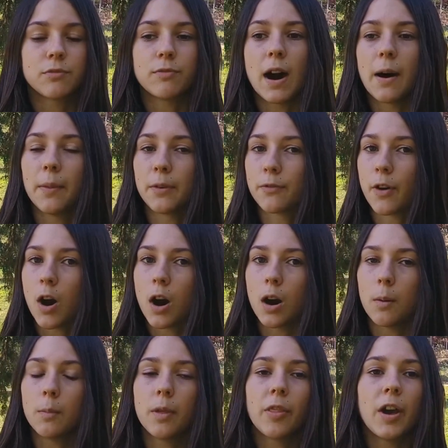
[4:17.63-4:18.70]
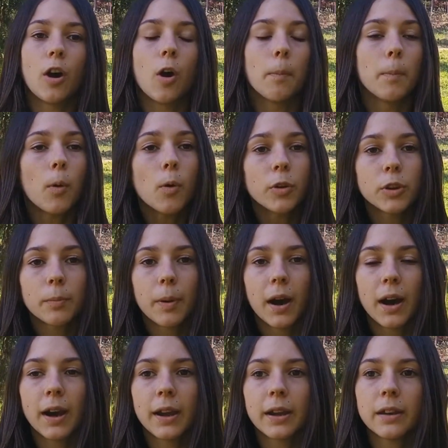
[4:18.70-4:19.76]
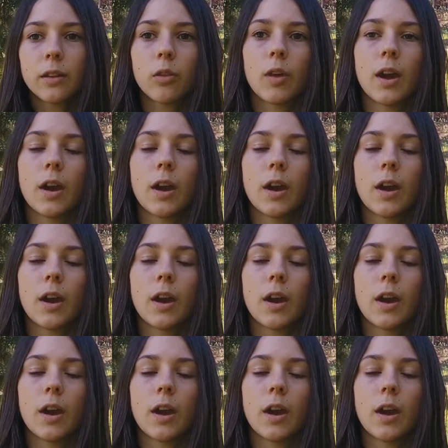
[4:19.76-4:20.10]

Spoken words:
around the farm. There are porcupine.